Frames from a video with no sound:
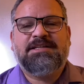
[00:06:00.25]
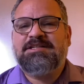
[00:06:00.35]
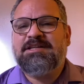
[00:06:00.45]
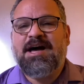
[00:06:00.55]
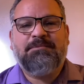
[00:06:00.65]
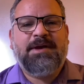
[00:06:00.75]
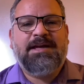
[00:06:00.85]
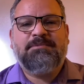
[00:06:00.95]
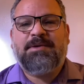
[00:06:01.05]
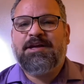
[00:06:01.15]
is not
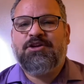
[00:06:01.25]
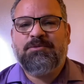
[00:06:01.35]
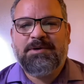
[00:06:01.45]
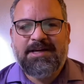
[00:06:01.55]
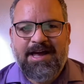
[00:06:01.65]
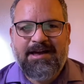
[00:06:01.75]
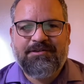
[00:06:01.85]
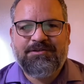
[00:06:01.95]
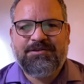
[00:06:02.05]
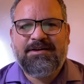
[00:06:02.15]
made by human
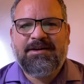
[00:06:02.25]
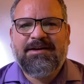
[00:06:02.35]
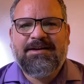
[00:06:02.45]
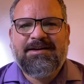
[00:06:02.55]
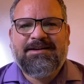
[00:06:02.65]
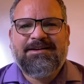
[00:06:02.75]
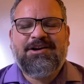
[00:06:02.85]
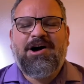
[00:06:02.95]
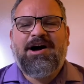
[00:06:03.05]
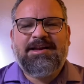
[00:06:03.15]
hands.
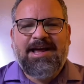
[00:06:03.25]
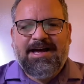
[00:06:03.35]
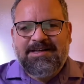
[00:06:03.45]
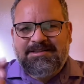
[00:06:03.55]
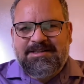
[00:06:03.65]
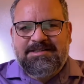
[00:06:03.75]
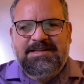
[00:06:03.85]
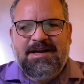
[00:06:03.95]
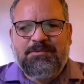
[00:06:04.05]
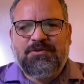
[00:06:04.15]
God has this
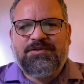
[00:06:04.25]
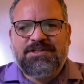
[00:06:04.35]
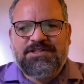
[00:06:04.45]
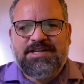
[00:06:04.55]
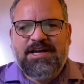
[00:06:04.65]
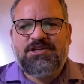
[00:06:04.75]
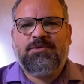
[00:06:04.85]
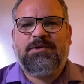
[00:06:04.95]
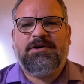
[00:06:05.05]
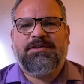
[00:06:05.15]
temple, this
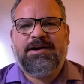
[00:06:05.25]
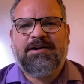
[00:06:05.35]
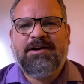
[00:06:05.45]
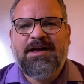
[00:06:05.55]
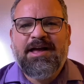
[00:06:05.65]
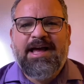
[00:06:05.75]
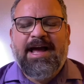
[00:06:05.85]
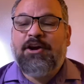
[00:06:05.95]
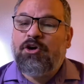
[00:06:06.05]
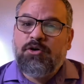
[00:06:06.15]
sanctuary there.
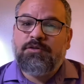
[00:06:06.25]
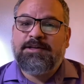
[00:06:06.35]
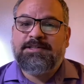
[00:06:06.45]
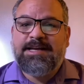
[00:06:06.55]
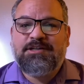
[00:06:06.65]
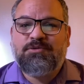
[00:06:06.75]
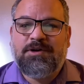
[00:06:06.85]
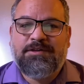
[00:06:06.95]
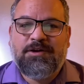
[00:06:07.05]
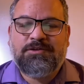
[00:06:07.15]
And our earthly
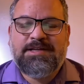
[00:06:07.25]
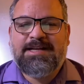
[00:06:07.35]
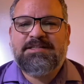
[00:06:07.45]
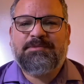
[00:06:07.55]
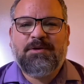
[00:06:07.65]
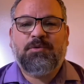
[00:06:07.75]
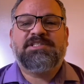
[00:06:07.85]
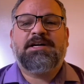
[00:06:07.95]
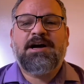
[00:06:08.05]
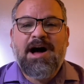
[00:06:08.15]
sanctuary in the Old Testament
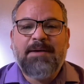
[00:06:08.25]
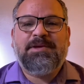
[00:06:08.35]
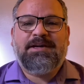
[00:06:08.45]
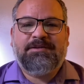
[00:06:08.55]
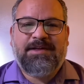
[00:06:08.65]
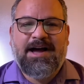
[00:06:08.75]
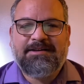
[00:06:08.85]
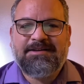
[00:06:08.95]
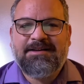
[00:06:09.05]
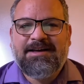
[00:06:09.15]
was a copy of
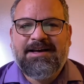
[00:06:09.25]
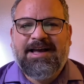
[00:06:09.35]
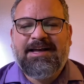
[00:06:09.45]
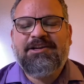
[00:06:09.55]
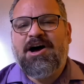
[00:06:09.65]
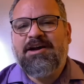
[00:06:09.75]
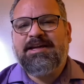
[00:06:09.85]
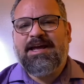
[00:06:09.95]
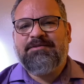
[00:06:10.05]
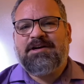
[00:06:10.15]
that. And God
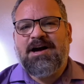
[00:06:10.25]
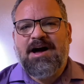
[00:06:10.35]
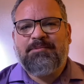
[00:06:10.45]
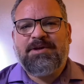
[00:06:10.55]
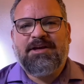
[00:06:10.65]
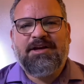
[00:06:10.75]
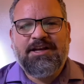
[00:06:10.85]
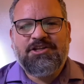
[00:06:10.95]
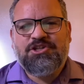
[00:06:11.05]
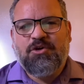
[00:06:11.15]
gave a copy
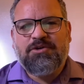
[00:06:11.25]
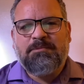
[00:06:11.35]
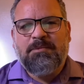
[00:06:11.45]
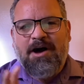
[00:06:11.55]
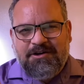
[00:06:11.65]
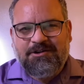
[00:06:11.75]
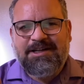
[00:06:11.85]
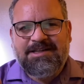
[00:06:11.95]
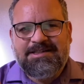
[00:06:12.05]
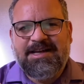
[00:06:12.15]
and showed a model,
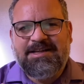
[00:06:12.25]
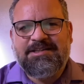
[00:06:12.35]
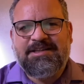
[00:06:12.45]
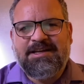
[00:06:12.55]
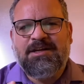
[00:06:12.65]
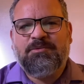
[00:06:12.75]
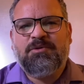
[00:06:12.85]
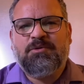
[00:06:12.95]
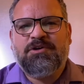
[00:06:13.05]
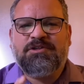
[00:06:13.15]
in a sense, in the Hebrew
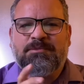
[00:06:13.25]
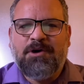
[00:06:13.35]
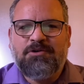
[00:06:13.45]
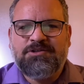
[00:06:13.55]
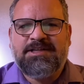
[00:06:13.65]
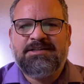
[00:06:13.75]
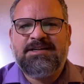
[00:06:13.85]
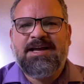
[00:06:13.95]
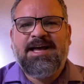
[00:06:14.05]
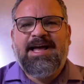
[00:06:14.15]
word to
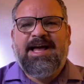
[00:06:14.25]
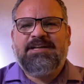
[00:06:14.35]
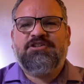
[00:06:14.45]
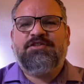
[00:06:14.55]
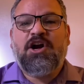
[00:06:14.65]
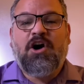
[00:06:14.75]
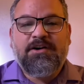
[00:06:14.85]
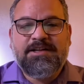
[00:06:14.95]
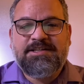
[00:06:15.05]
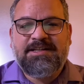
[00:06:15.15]
Moses and to the
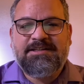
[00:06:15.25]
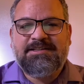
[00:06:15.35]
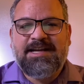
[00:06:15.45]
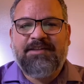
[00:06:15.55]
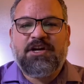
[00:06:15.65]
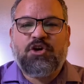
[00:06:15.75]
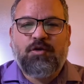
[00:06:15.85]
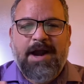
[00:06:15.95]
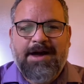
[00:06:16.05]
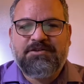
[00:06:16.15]
artisans and the
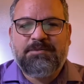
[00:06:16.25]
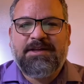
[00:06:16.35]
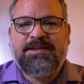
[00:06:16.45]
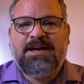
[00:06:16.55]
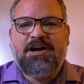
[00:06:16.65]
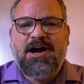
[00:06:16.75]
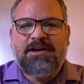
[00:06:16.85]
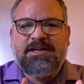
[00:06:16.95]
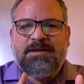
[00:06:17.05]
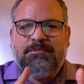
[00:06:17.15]
craftsmen that
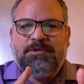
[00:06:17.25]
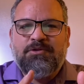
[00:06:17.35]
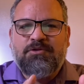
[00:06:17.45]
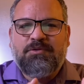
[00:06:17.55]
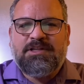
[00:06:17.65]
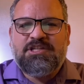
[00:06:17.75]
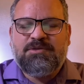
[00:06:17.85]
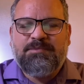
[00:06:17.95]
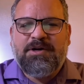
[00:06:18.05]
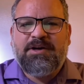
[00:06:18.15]
God imbued with the
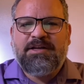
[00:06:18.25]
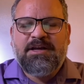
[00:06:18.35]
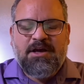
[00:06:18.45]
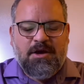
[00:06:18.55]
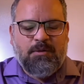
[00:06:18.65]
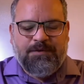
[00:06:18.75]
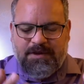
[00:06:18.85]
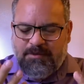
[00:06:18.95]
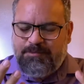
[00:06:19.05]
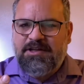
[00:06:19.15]
Spirit with
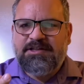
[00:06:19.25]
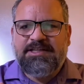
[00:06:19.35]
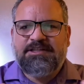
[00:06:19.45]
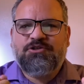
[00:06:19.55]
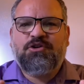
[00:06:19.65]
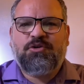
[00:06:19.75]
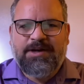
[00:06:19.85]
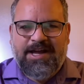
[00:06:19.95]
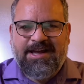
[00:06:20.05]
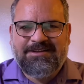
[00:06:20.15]
the ability to
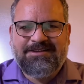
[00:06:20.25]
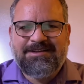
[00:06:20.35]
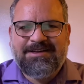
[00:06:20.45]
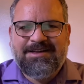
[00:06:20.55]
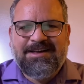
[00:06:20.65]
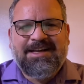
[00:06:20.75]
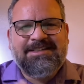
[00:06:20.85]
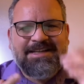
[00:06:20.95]
create. Isn't